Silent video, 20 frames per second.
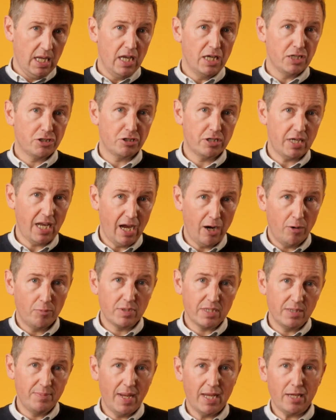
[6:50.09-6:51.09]
it should
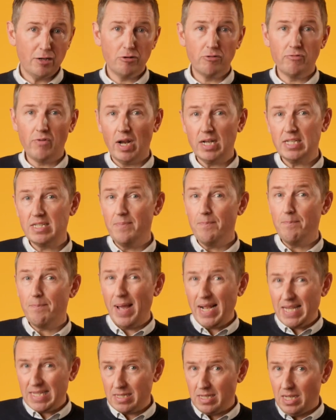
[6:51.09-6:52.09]
help to make your writing
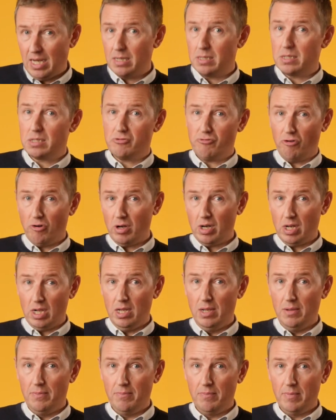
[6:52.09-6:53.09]
better and stronger,